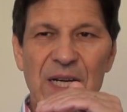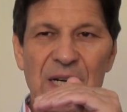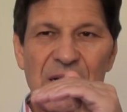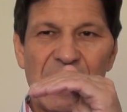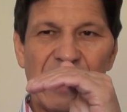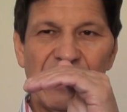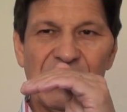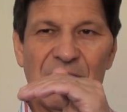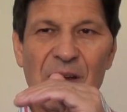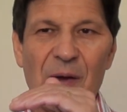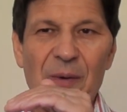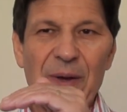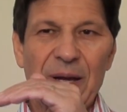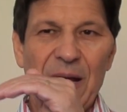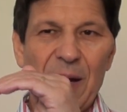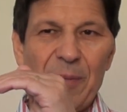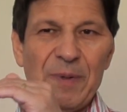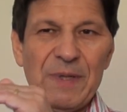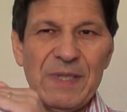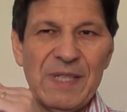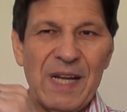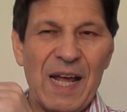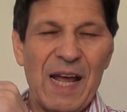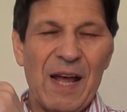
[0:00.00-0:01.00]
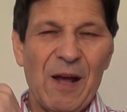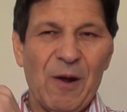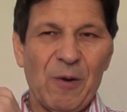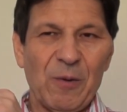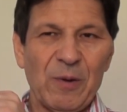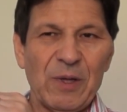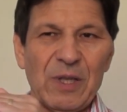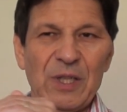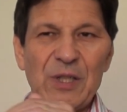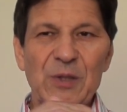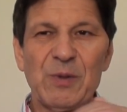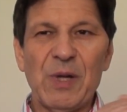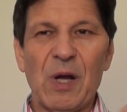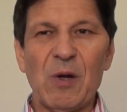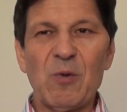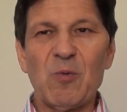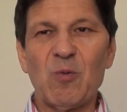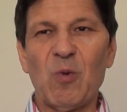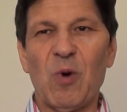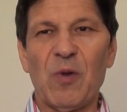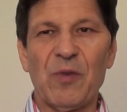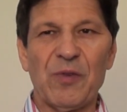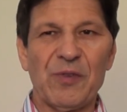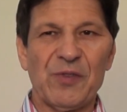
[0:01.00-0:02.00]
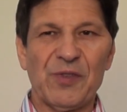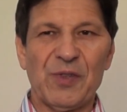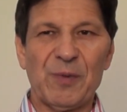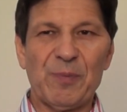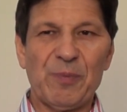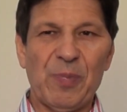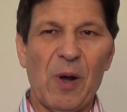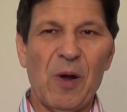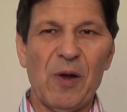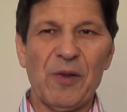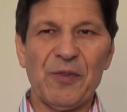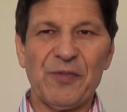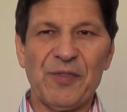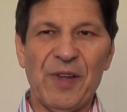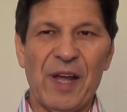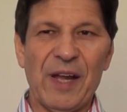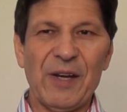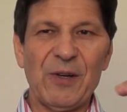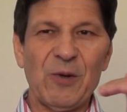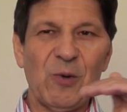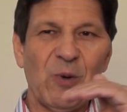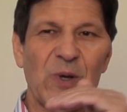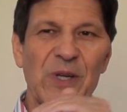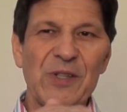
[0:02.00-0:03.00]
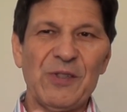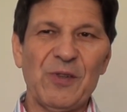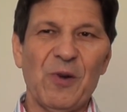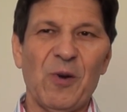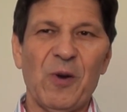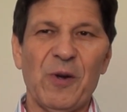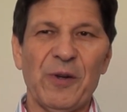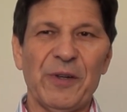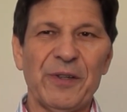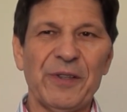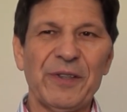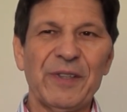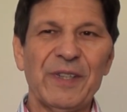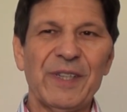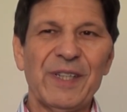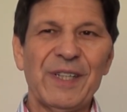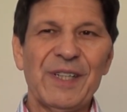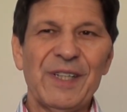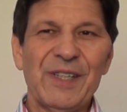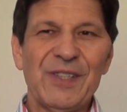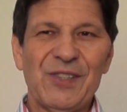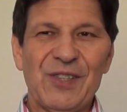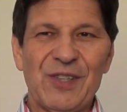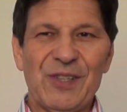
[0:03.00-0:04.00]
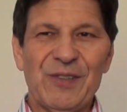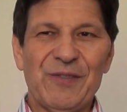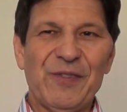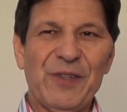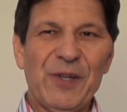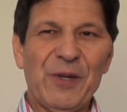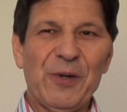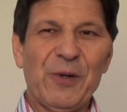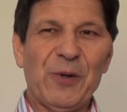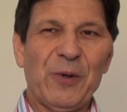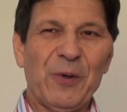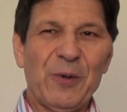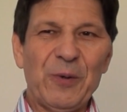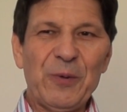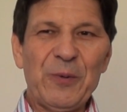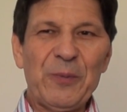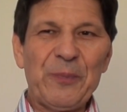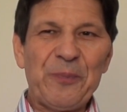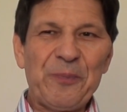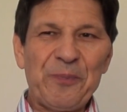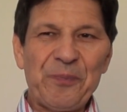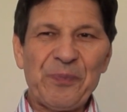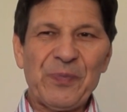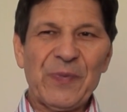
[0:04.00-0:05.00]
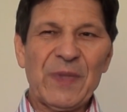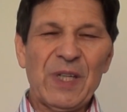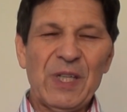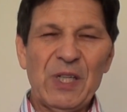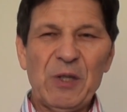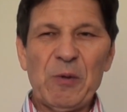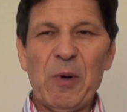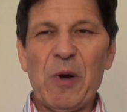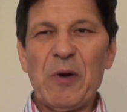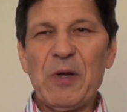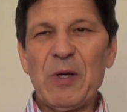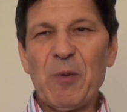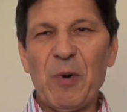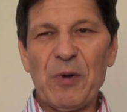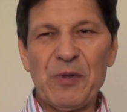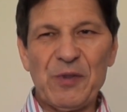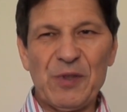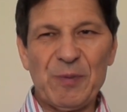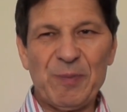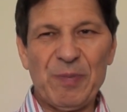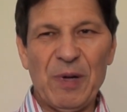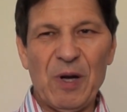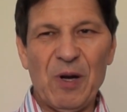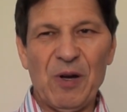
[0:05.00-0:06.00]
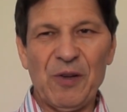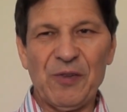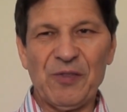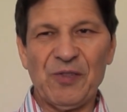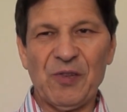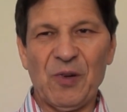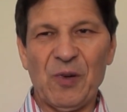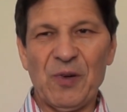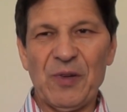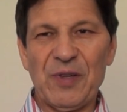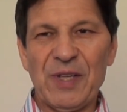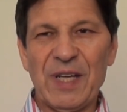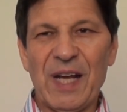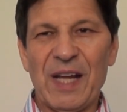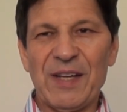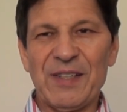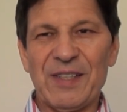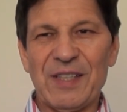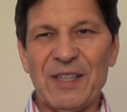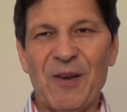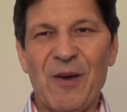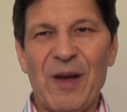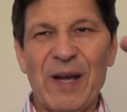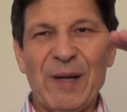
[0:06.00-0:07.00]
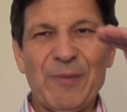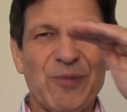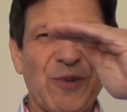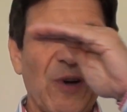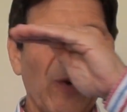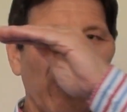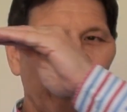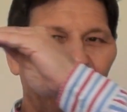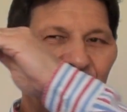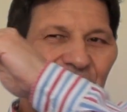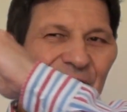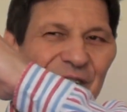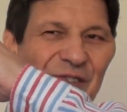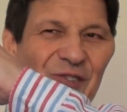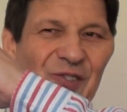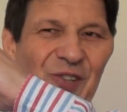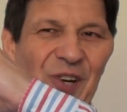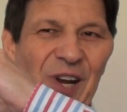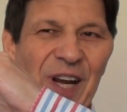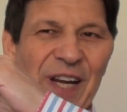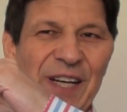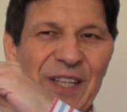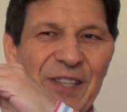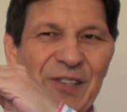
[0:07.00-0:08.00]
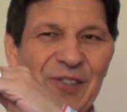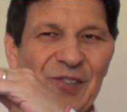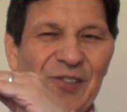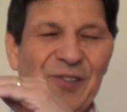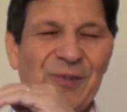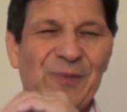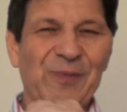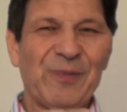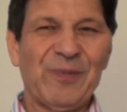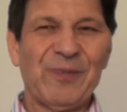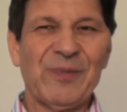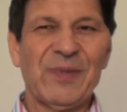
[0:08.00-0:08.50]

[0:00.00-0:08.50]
is going up and down, you don't want to pass that noise on to the fuel. You only want to pass on the underlying process change.